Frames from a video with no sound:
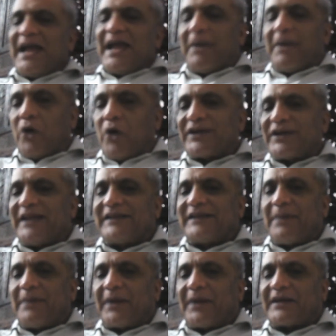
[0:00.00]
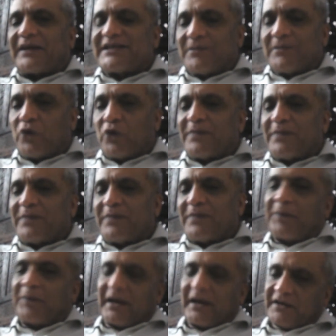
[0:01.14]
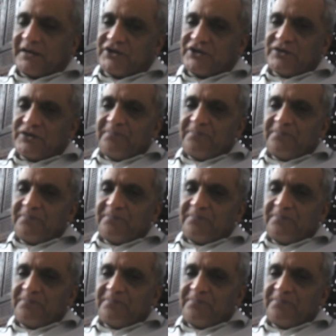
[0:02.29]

healthcare practice, about medical practice.